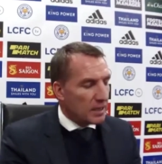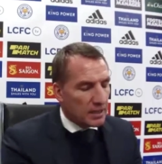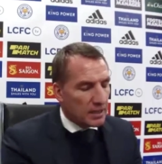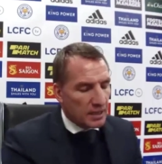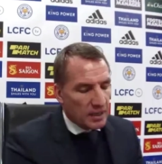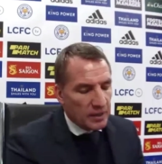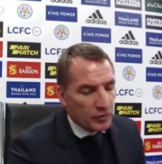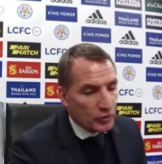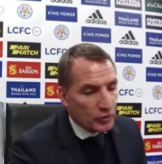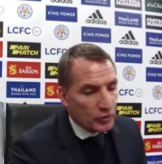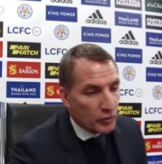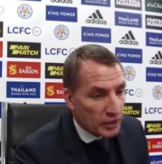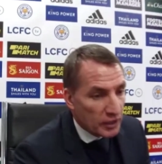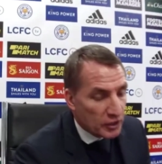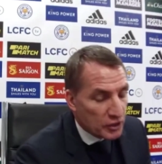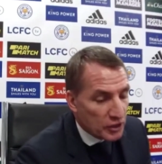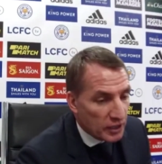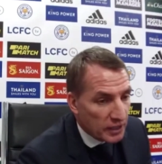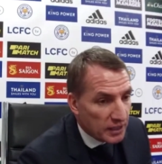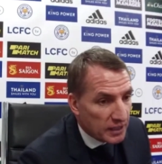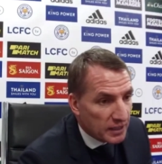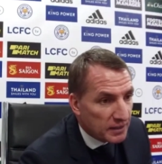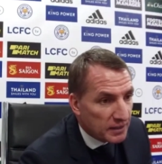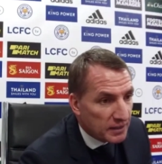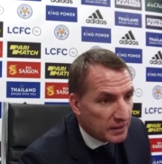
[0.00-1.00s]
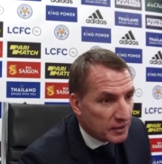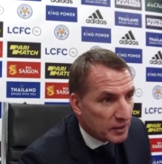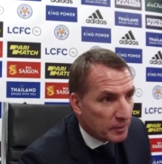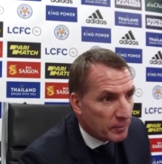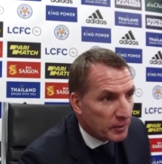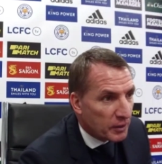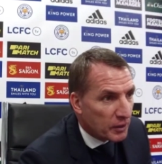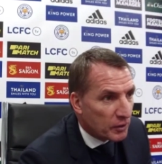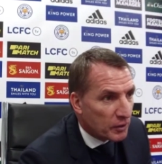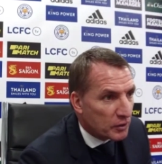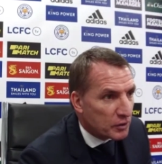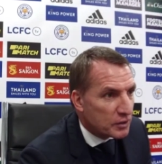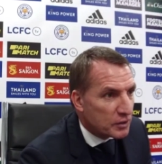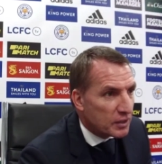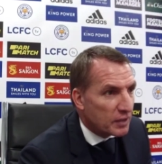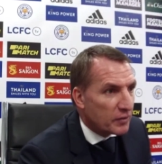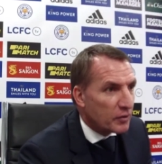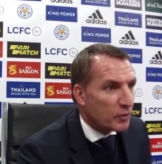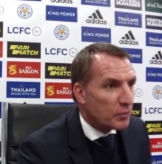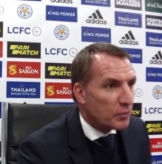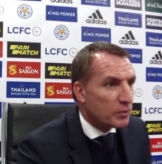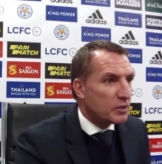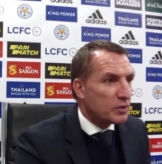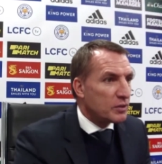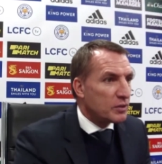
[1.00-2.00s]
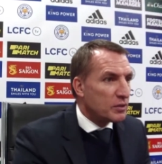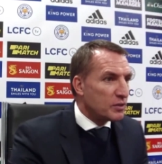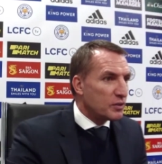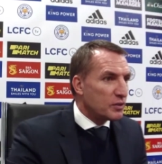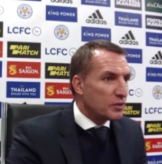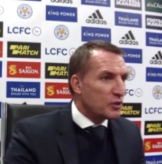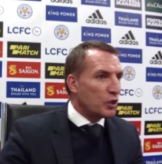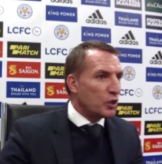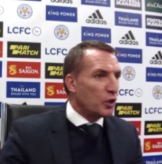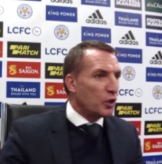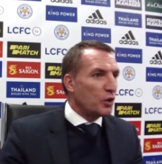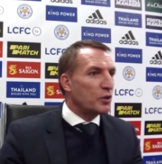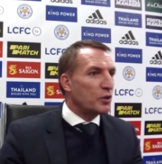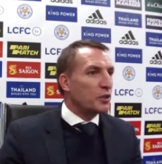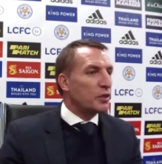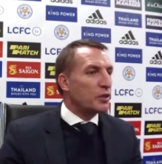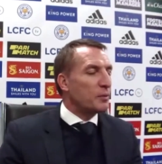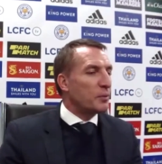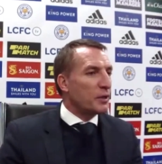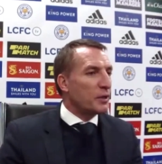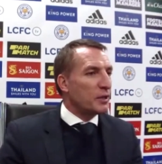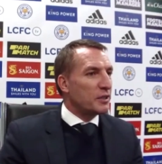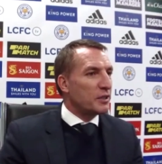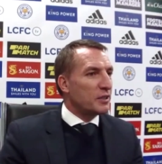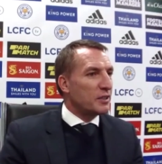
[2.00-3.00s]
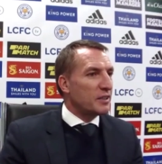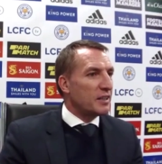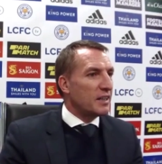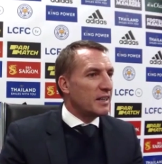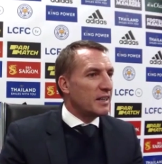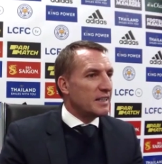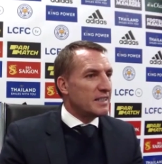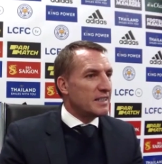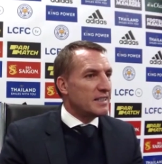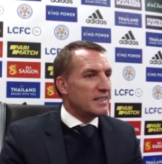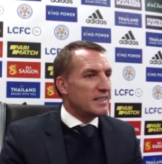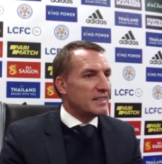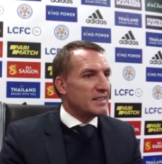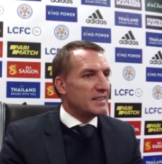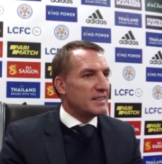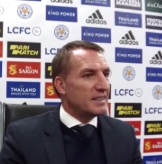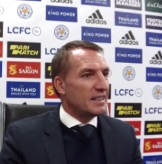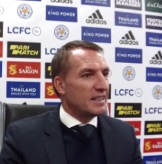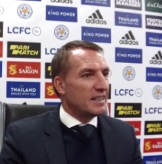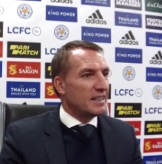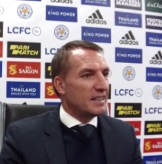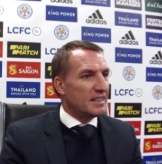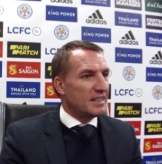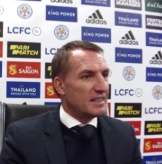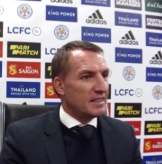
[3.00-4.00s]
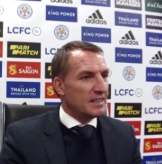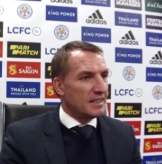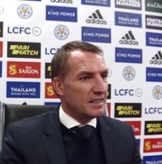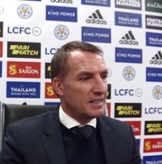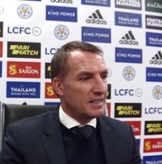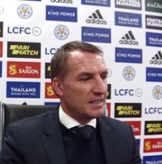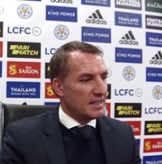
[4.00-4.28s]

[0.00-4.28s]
I haven't really seen it, to be honest. Everyone's talking about it. And uh,